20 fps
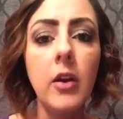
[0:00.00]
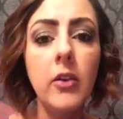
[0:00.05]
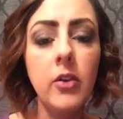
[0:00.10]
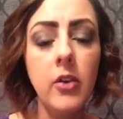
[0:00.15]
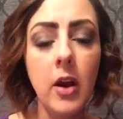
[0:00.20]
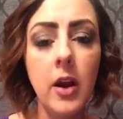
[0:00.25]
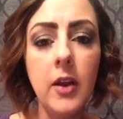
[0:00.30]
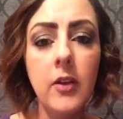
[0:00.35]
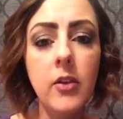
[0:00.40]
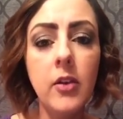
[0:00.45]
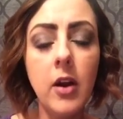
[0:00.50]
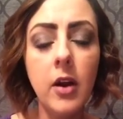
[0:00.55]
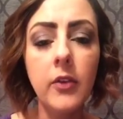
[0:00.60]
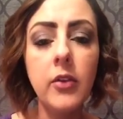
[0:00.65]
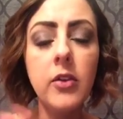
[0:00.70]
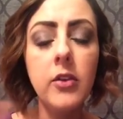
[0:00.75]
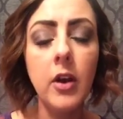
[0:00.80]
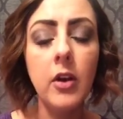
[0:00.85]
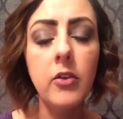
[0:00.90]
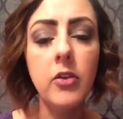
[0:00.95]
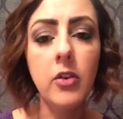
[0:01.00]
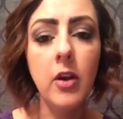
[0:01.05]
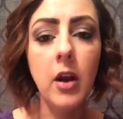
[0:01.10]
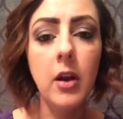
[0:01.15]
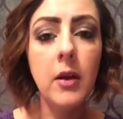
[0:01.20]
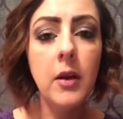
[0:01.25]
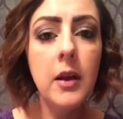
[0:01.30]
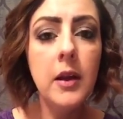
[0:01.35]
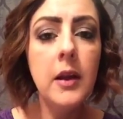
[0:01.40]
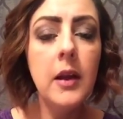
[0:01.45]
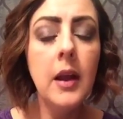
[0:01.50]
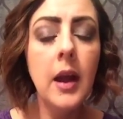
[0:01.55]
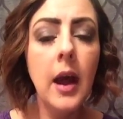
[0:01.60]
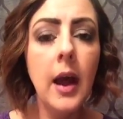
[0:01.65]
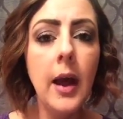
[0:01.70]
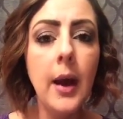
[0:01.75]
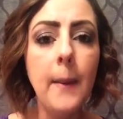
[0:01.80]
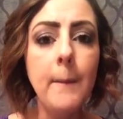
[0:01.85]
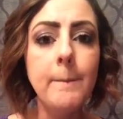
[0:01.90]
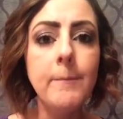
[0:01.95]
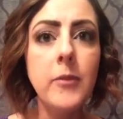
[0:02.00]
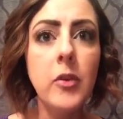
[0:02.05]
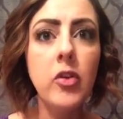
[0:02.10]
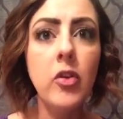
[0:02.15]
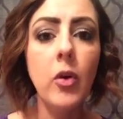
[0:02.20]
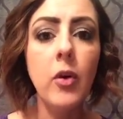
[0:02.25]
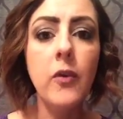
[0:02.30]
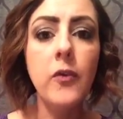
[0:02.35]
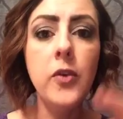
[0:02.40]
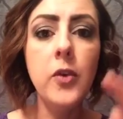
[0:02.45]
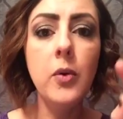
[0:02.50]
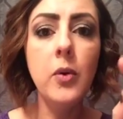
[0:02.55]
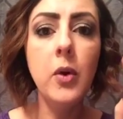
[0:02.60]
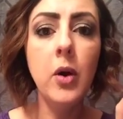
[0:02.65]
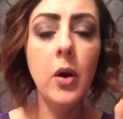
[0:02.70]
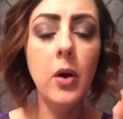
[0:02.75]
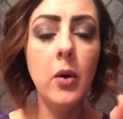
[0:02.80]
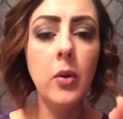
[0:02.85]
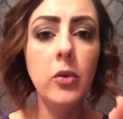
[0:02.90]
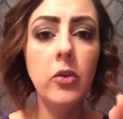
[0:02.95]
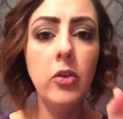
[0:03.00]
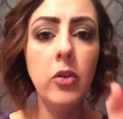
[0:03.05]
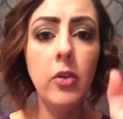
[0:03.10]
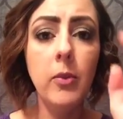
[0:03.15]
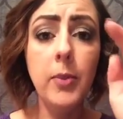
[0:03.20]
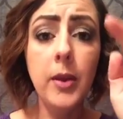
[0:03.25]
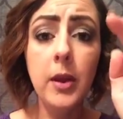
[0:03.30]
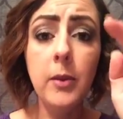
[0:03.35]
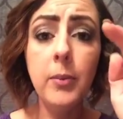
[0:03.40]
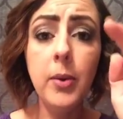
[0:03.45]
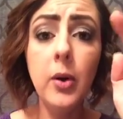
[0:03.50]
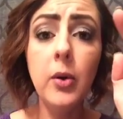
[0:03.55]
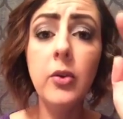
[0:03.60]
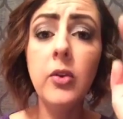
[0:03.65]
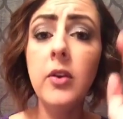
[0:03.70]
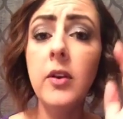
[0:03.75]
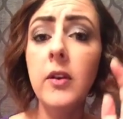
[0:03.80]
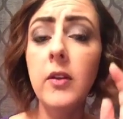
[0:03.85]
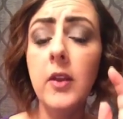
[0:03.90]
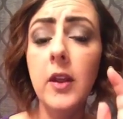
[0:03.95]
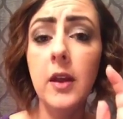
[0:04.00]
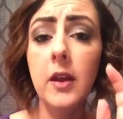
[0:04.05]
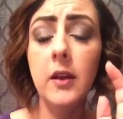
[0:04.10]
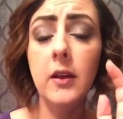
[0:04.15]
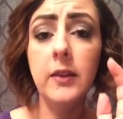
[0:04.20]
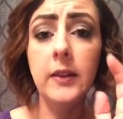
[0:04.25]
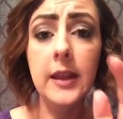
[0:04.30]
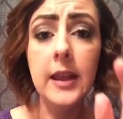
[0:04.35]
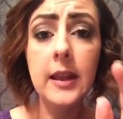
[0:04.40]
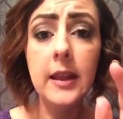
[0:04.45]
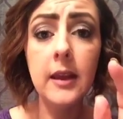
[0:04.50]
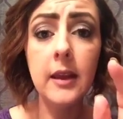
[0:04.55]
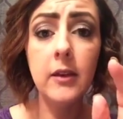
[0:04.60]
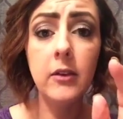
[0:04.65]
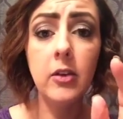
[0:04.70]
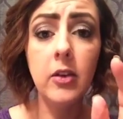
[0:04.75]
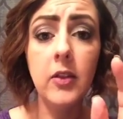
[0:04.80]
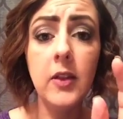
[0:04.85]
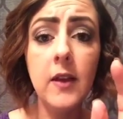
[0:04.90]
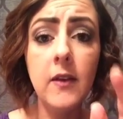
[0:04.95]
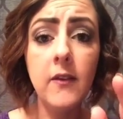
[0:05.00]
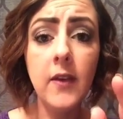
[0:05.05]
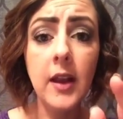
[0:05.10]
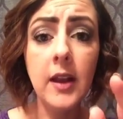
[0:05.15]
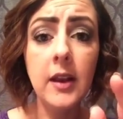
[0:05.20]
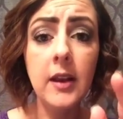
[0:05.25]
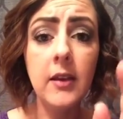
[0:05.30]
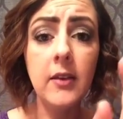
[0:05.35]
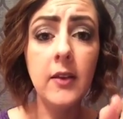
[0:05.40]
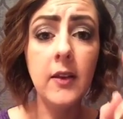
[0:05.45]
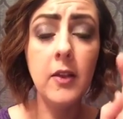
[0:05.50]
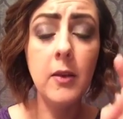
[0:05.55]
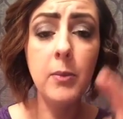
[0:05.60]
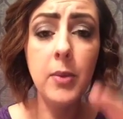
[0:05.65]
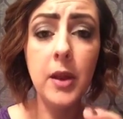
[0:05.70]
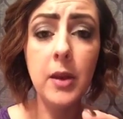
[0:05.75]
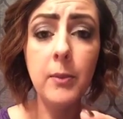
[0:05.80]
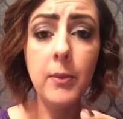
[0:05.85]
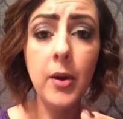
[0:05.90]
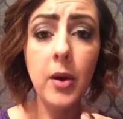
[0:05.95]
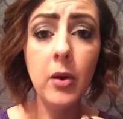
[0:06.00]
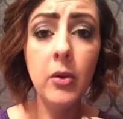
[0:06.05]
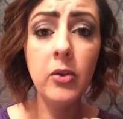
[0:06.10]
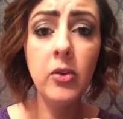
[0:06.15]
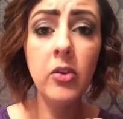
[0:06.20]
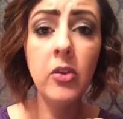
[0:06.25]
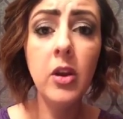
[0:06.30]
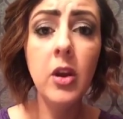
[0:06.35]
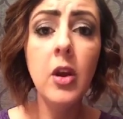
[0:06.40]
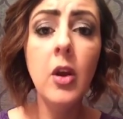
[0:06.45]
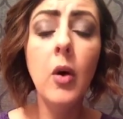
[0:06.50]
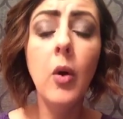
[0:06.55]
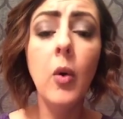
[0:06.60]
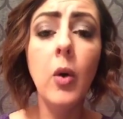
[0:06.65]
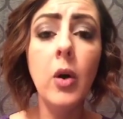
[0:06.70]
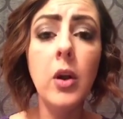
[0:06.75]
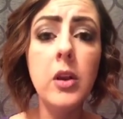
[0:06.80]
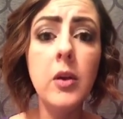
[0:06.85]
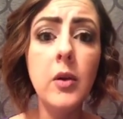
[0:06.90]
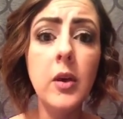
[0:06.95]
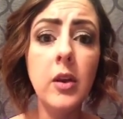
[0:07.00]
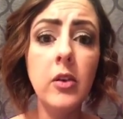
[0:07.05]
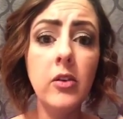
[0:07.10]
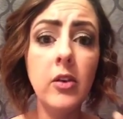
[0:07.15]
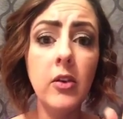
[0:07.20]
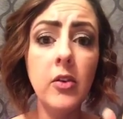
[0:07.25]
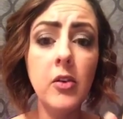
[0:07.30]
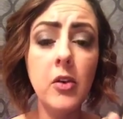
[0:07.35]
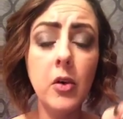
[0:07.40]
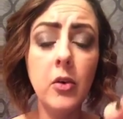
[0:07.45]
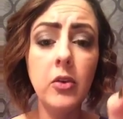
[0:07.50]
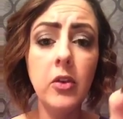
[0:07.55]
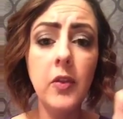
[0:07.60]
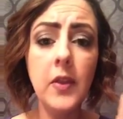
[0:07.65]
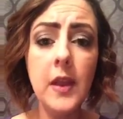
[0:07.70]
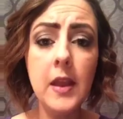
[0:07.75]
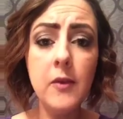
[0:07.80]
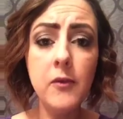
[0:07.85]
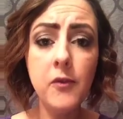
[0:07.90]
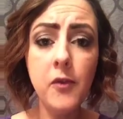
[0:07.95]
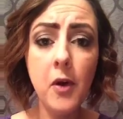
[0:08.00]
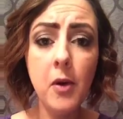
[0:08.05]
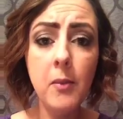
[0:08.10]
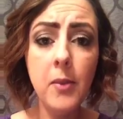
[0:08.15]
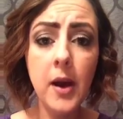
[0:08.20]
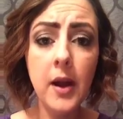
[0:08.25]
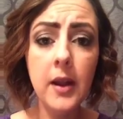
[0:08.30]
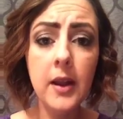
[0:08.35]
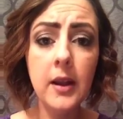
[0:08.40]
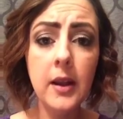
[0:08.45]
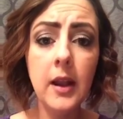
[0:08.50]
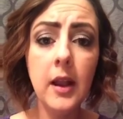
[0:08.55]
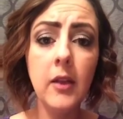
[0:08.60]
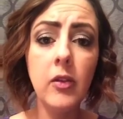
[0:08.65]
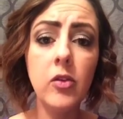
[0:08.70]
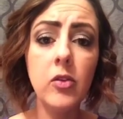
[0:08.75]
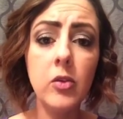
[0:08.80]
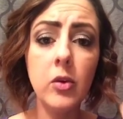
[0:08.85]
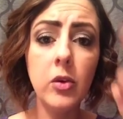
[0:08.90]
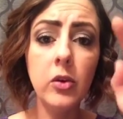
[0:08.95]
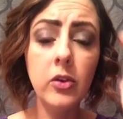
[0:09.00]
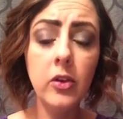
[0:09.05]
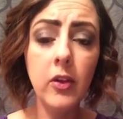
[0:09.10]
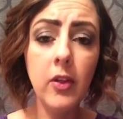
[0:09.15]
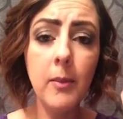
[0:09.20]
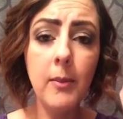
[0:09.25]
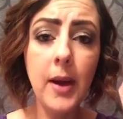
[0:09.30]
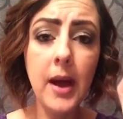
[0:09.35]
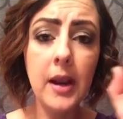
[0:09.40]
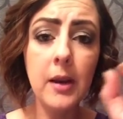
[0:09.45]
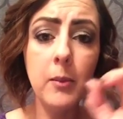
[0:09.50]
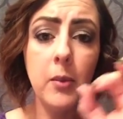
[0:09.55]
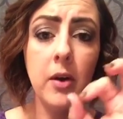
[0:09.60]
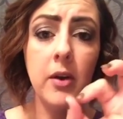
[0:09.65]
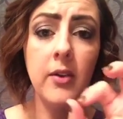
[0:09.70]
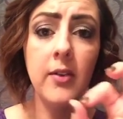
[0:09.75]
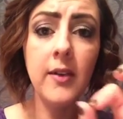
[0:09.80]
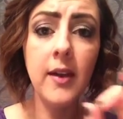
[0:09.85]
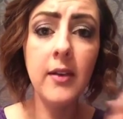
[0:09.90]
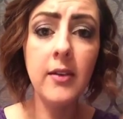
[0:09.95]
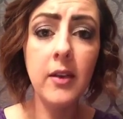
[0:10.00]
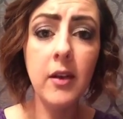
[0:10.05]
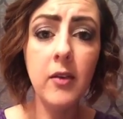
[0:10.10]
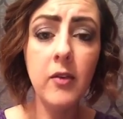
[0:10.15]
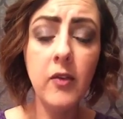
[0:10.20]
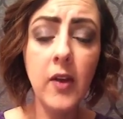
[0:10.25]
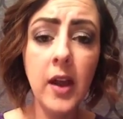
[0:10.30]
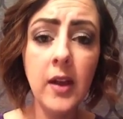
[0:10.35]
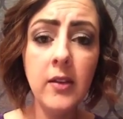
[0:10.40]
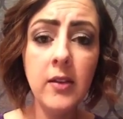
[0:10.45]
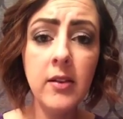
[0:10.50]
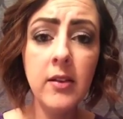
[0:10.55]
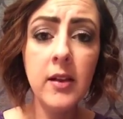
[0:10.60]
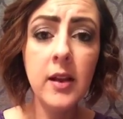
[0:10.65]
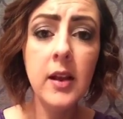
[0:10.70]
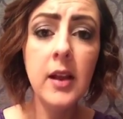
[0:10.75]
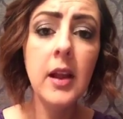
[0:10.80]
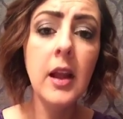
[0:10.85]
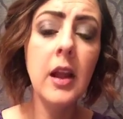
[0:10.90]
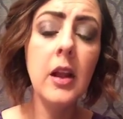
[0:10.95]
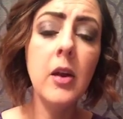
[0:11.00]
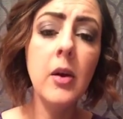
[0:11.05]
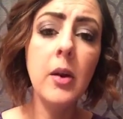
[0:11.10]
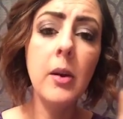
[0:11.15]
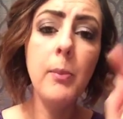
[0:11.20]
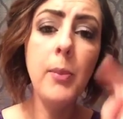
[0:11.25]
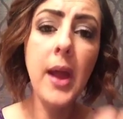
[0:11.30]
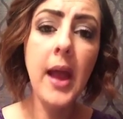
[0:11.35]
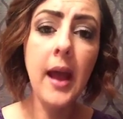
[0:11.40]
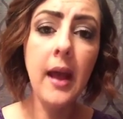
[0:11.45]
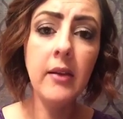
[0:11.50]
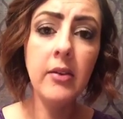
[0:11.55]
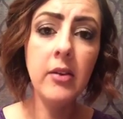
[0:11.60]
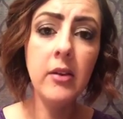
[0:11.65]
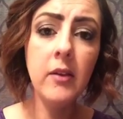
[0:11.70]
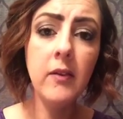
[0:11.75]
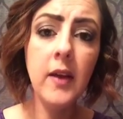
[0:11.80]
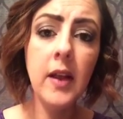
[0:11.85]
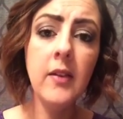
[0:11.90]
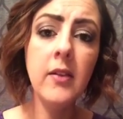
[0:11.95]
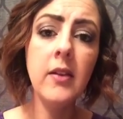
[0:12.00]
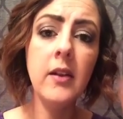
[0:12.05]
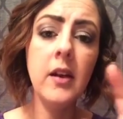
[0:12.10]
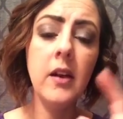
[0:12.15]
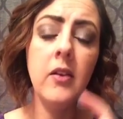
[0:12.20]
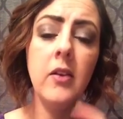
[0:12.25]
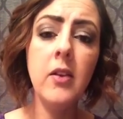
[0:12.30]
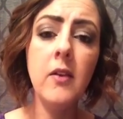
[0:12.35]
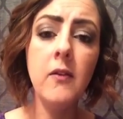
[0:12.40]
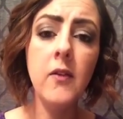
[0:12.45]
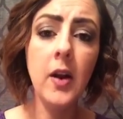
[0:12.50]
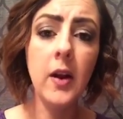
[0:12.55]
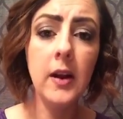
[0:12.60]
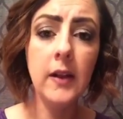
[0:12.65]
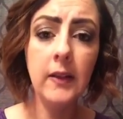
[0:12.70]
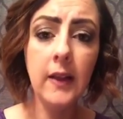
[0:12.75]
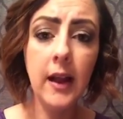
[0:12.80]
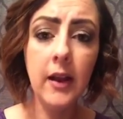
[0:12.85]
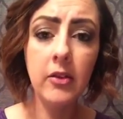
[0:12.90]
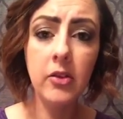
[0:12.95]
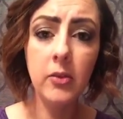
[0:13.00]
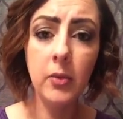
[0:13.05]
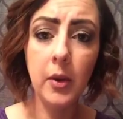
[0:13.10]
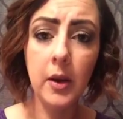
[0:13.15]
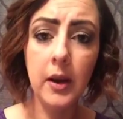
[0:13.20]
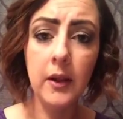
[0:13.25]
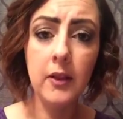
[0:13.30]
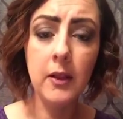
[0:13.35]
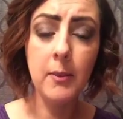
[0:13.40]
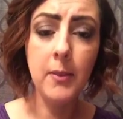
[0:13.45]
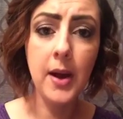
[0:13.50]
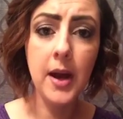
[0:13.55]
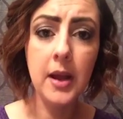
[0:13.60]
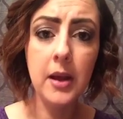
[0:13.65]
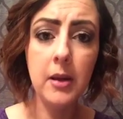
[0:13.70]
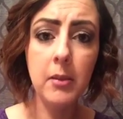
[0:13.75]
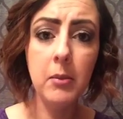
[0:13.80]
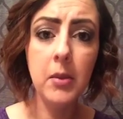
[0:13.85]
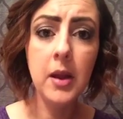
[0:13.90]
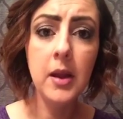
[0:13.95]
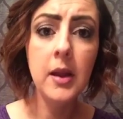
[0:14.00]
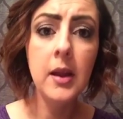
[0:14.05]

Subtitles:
Sorry, it's called Start Strong. So if you go to the pin post, the link to the event is in the pin post, or you can just go to the info button and scroll to the bottom where it says events and go to past events, and it's the very last one at the bottom.